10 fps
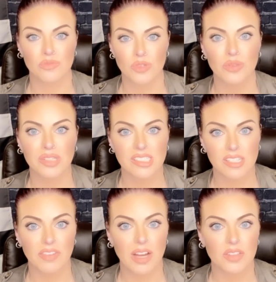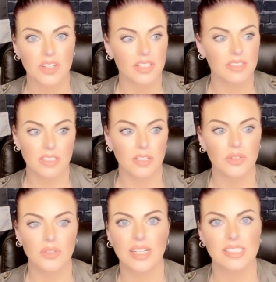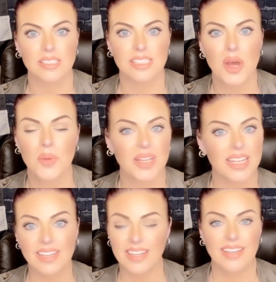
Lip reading: throw this stuff out there and, you know, you guys could tell me,